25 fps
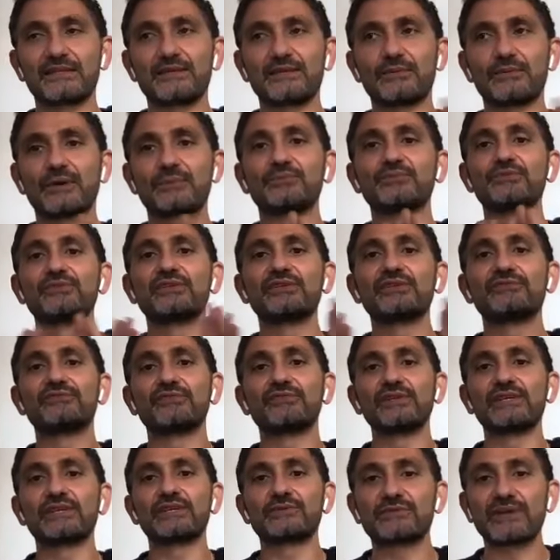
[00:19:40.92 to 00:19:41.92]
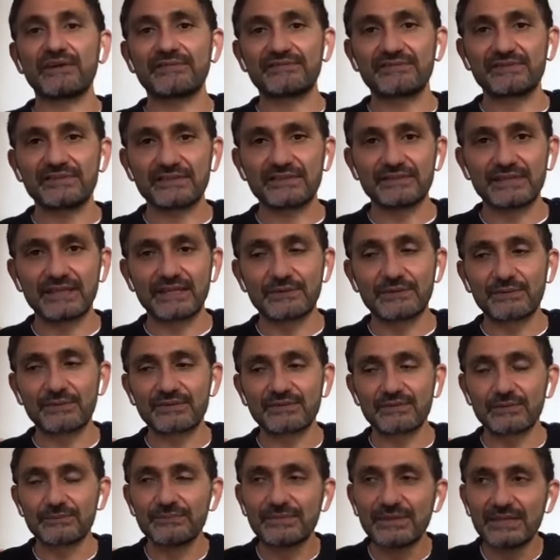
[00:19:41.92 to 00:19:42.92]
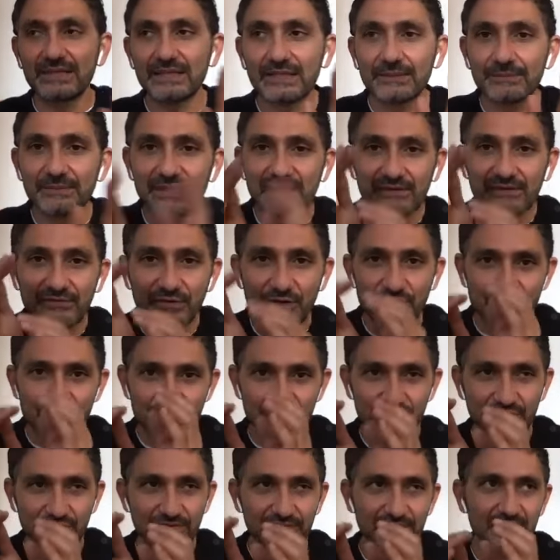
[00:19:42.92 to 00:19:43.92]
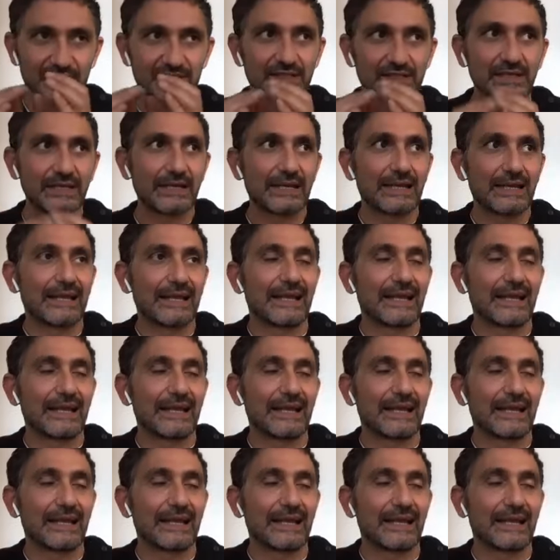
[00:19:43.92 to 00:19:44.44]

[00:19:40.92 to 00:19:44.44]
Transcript: they were beautifully crafted. And it was a mini version of it.